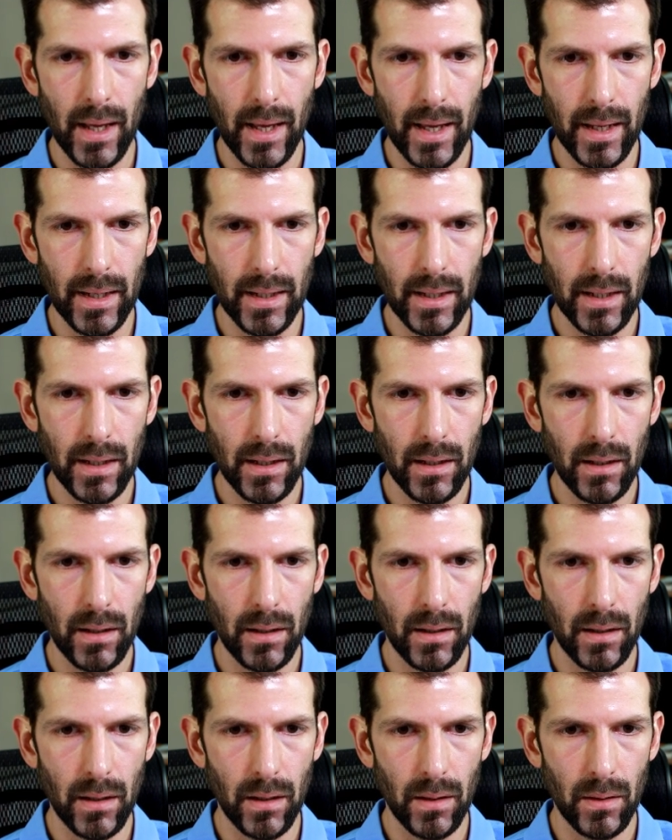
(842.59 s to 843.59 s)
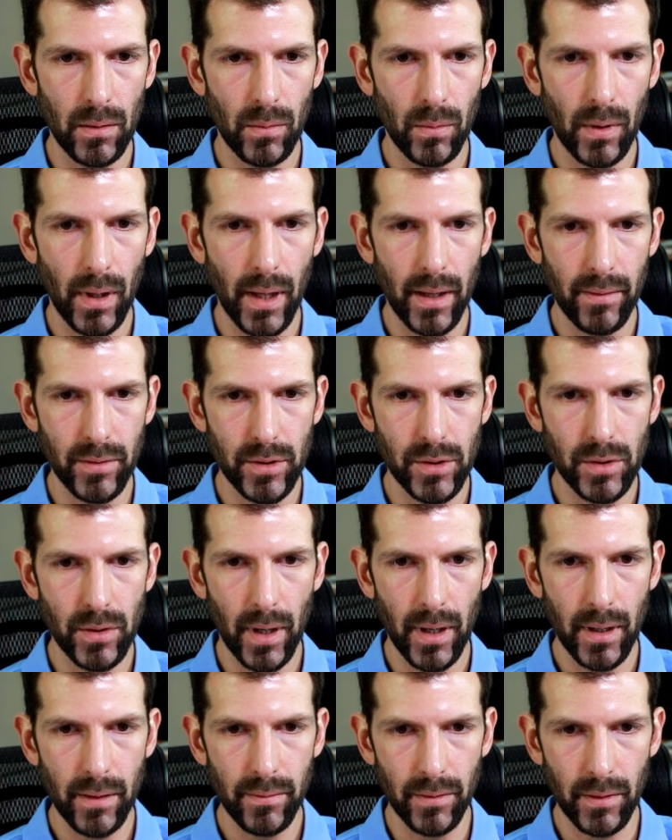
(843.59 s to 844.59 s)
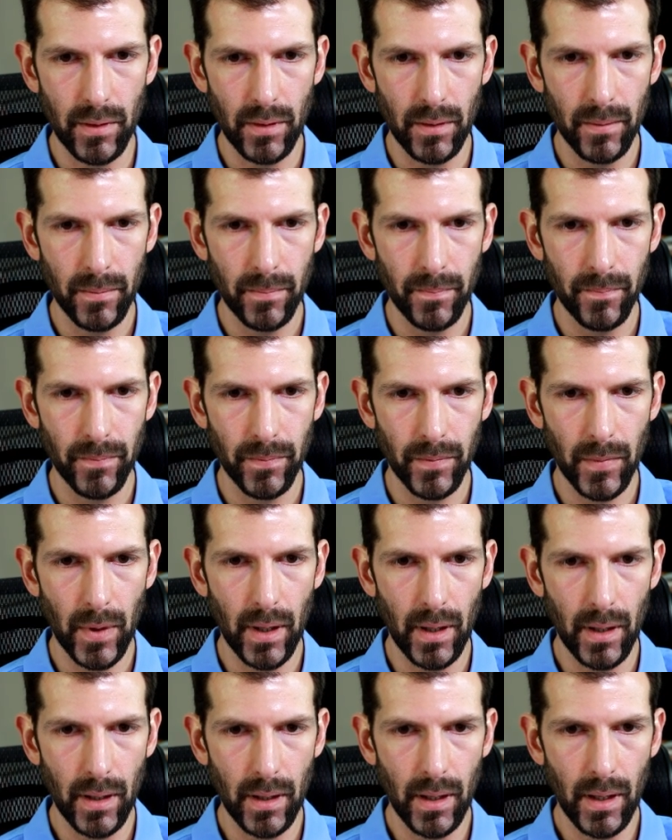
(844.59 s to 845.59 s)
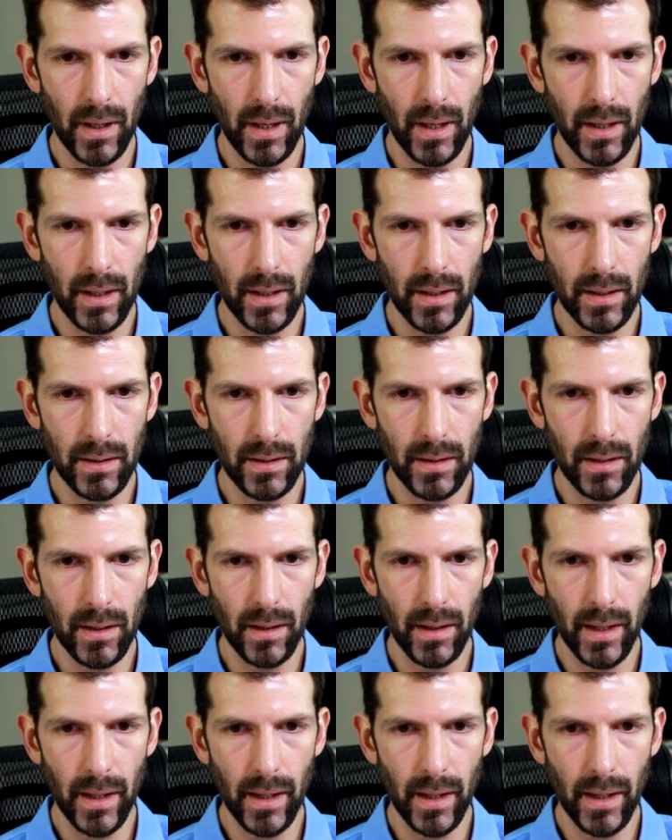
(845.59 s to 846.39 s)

And here we'll have a driver, okay, and the